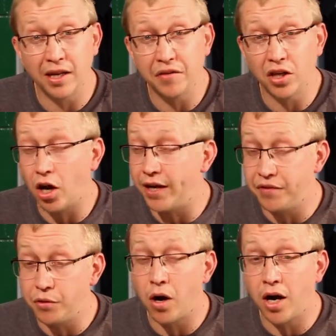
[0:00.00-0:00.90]
that if you got,
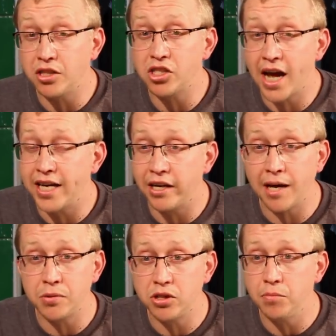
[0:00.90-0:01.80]
if you are trying
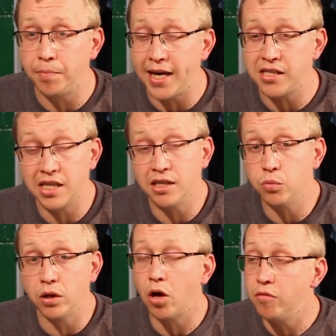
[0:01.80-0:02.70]
your absolute best,
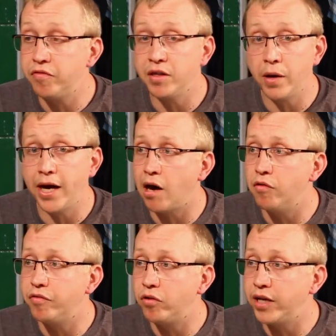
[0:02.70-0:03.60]
things will hopefully work
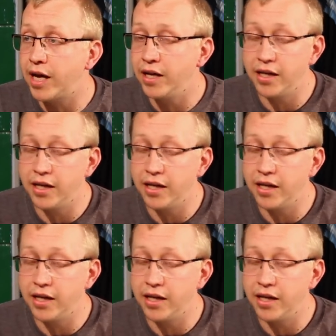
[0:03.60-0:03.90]
out for you.